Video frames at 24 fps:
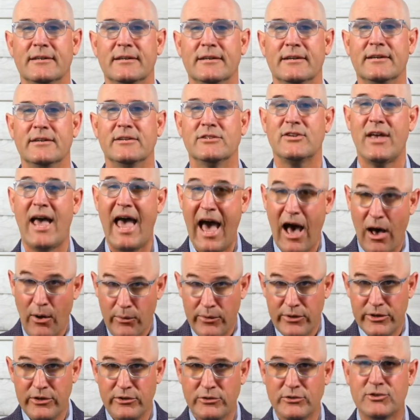So how
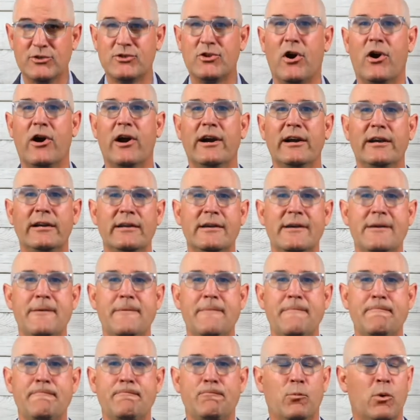will you start?
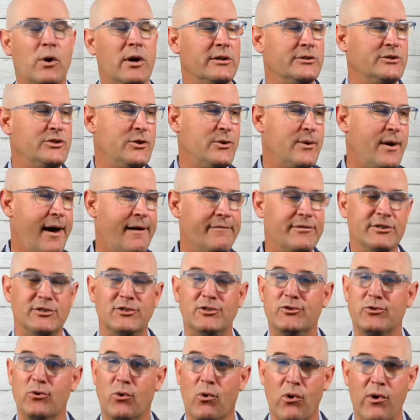Well, do you have a
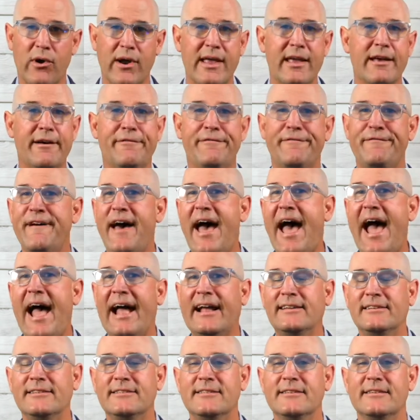story, a
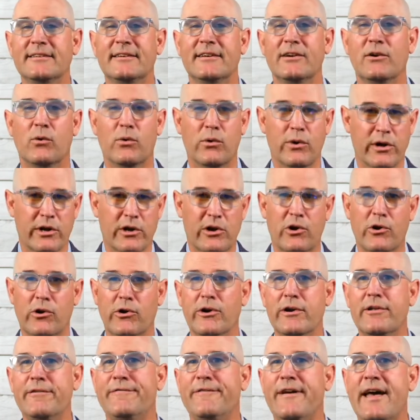fact, or a
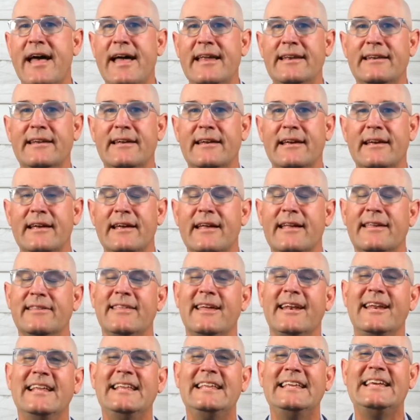current event
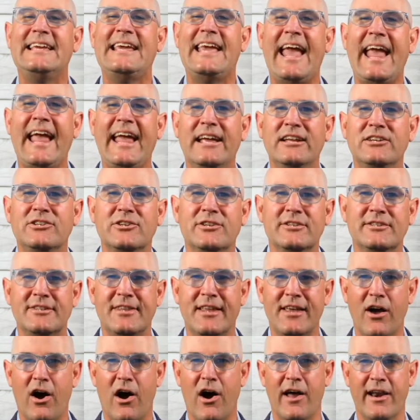that engages
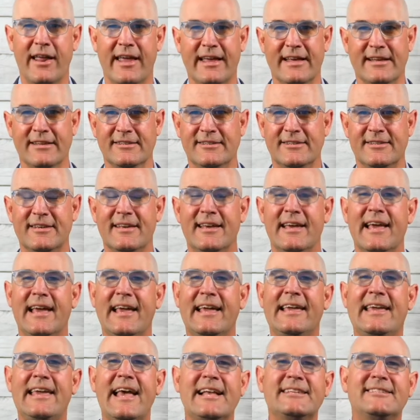the audience
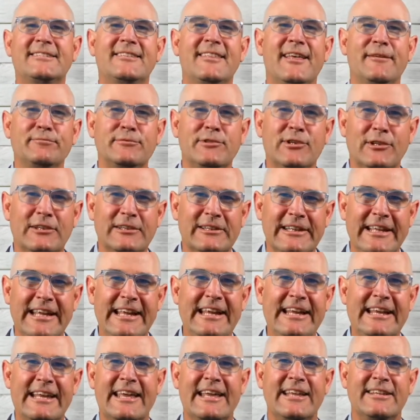and gets them to
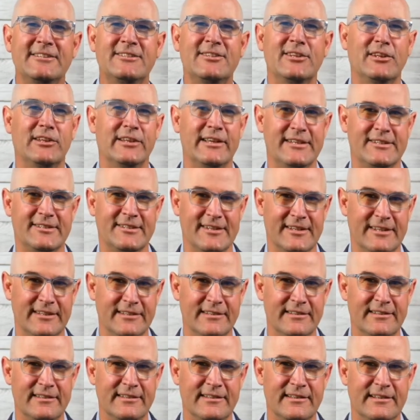lean in to listen?
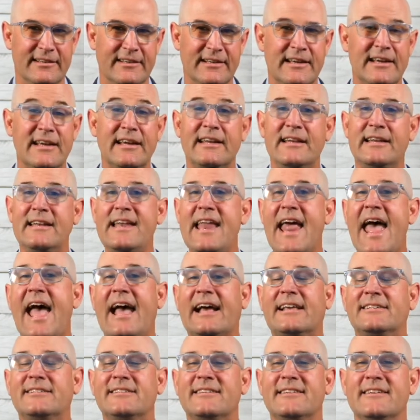
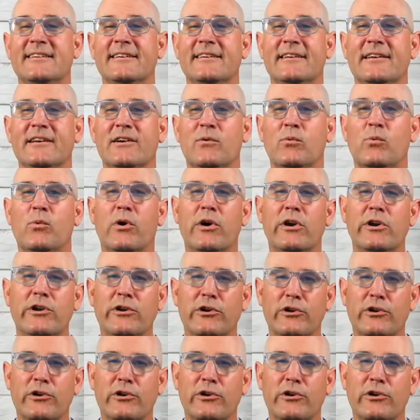Next, what are your